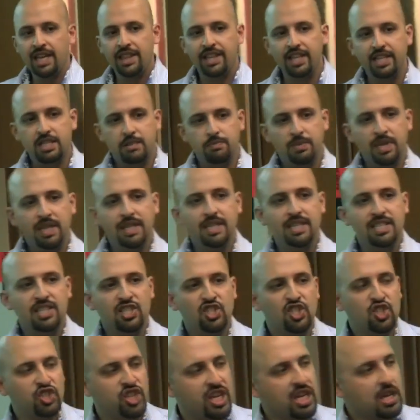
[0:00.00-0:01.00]
there's been this
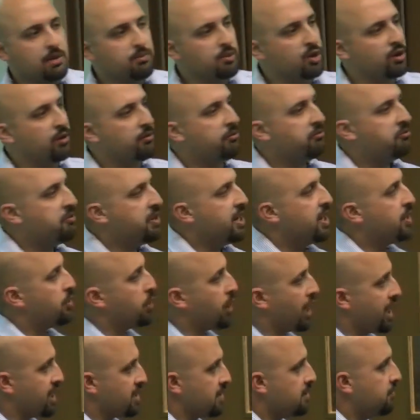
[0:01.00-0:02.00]
stigma and fear
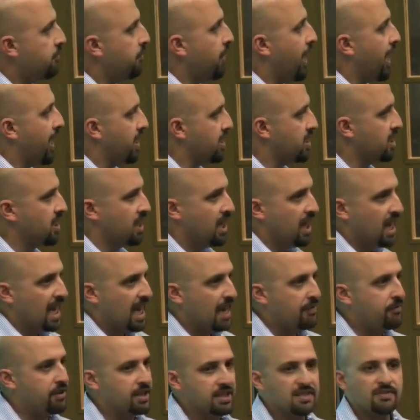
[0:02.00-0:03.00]
against fat.
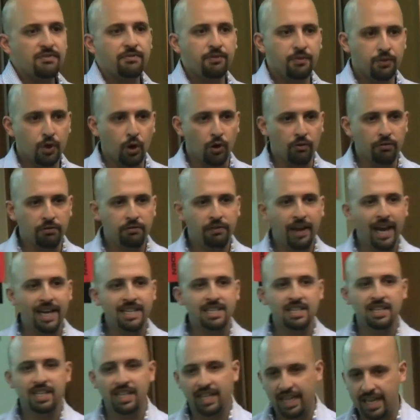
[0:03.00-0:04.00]
If it's got
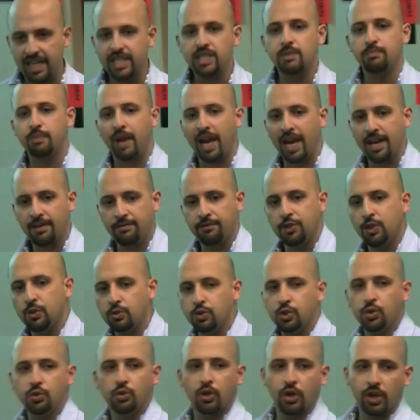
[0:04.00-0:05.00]
fat in it, it's bad for you,
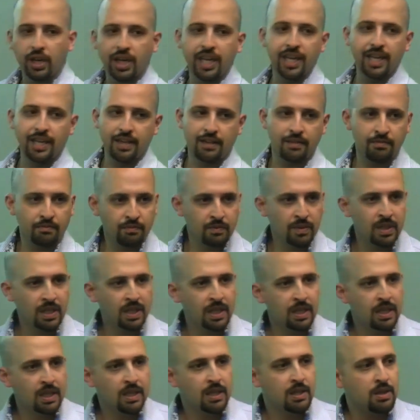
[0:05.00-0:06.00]
do not get it.
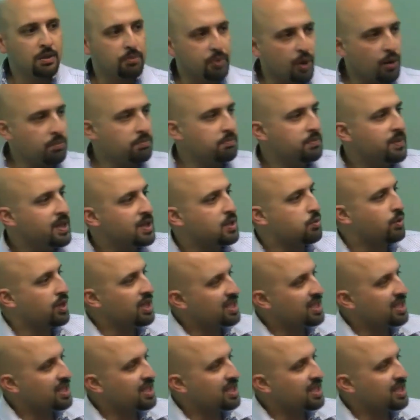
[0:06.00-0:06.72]
The problem is, when